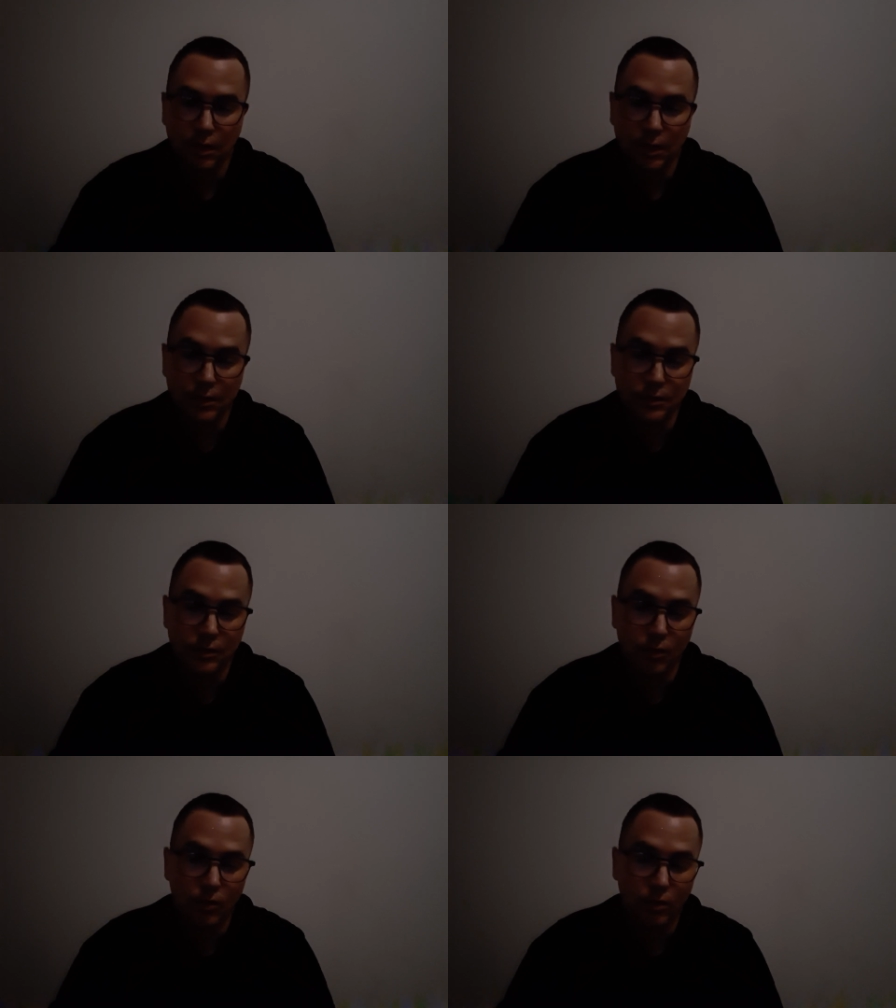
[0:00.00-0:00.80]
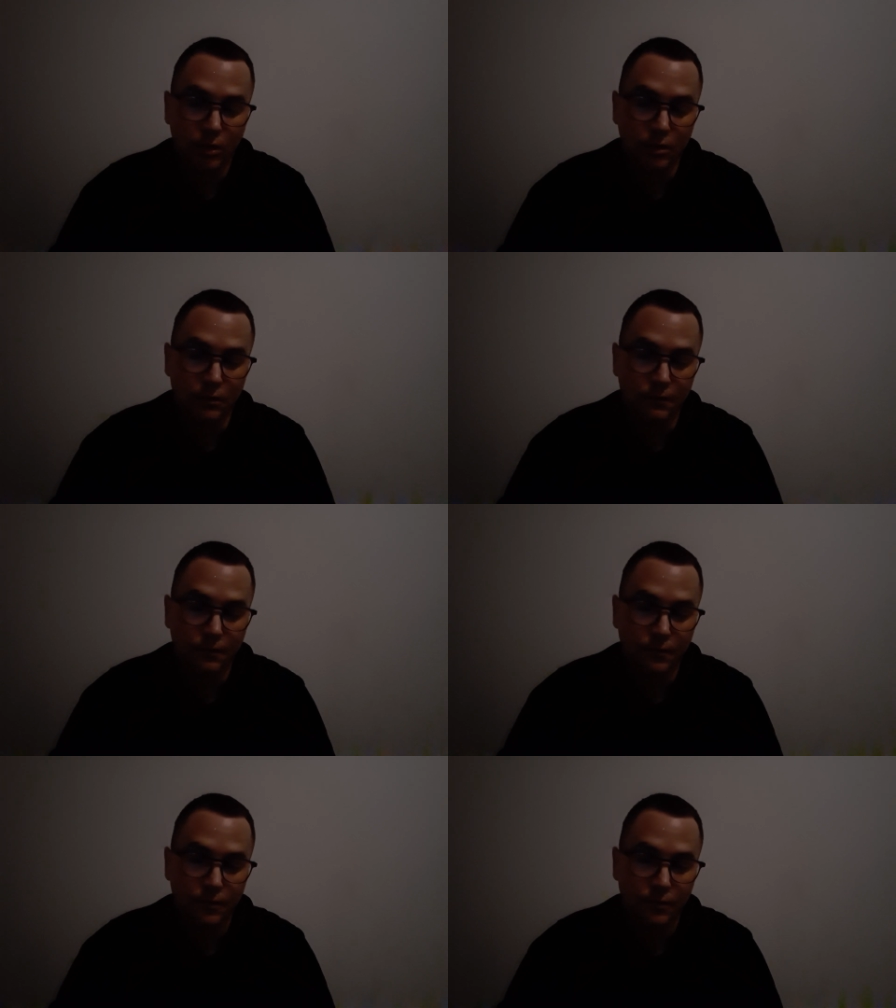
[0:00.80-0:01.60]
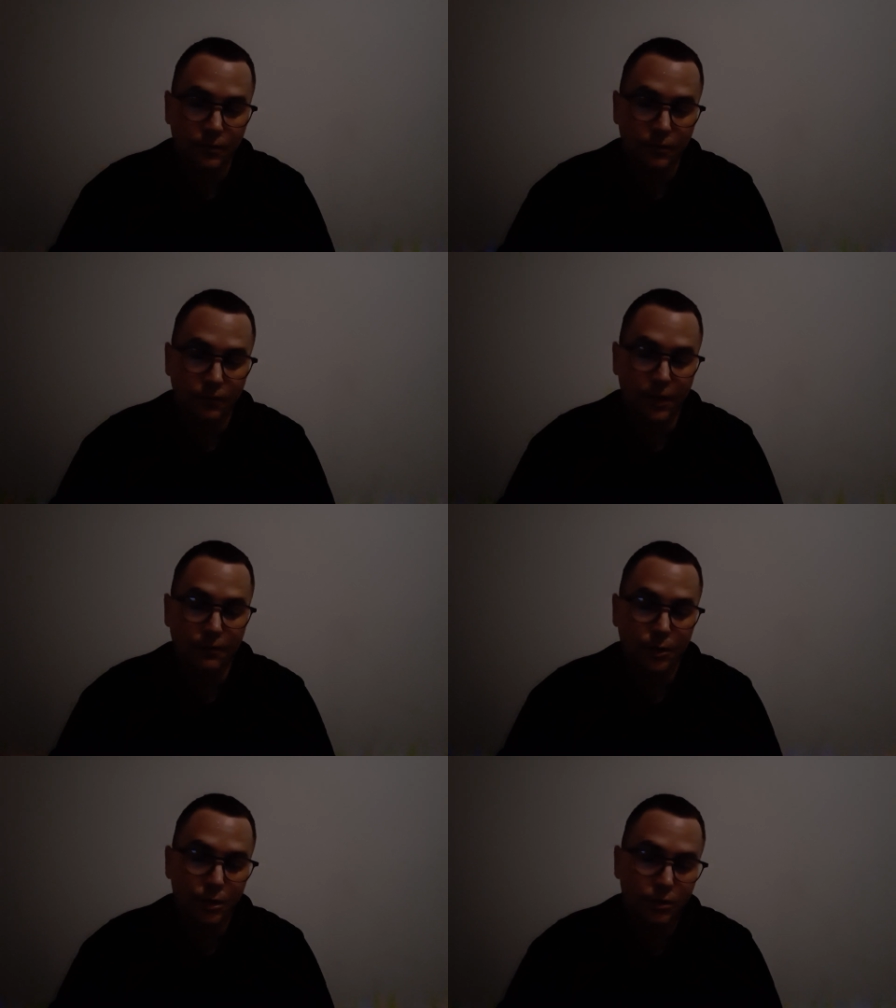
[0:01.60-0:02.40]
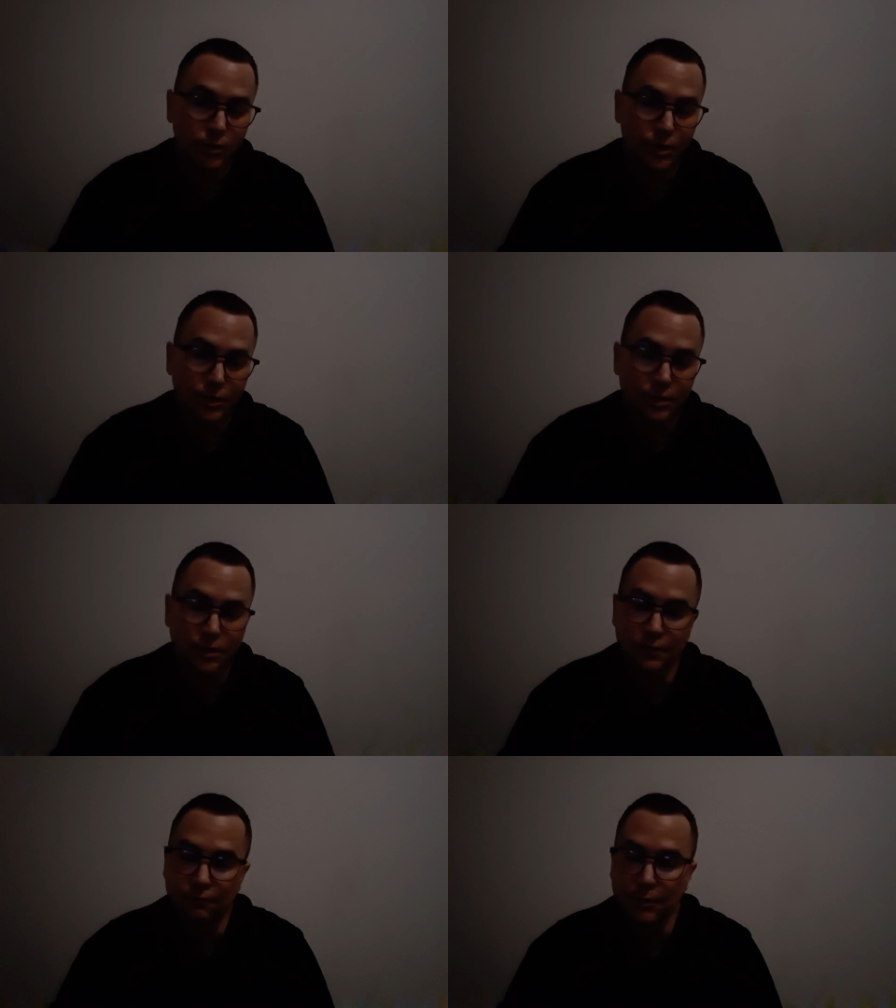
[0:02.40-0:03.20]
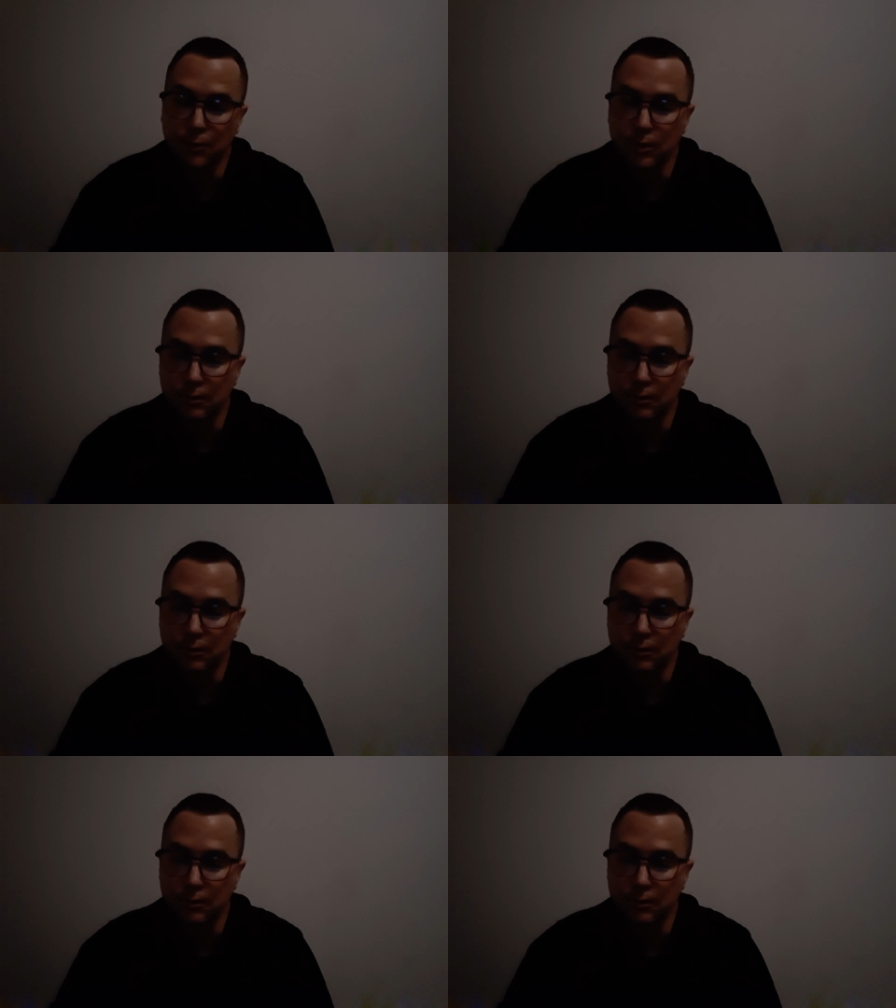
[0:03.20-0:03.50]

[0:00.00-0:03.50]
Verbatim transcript: has a total of five hundred twenty gigs of memory.